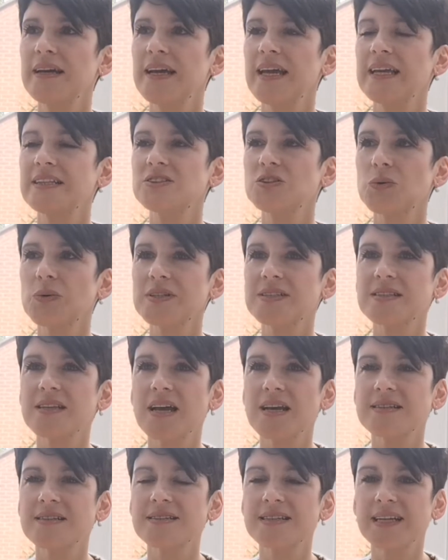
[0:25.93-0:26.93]
it's always
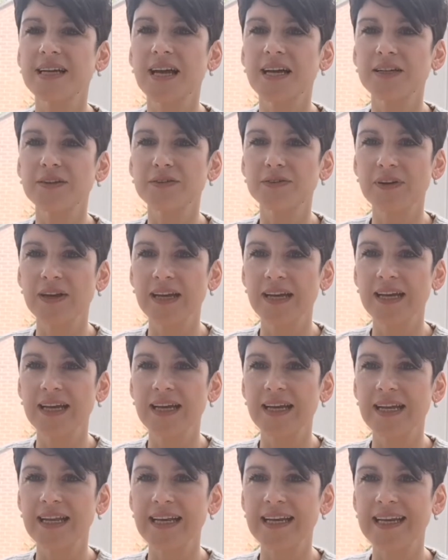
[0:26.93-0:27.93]
nice to kind of
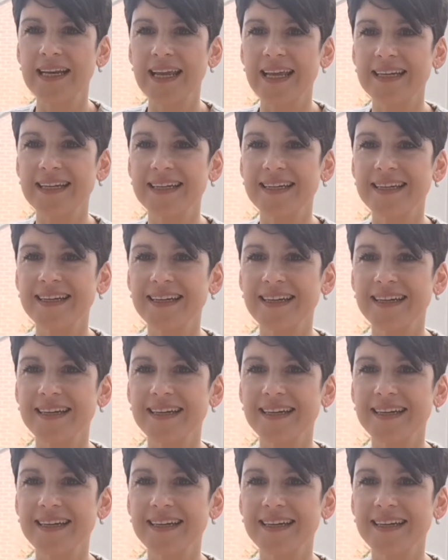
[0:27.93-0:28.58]
lend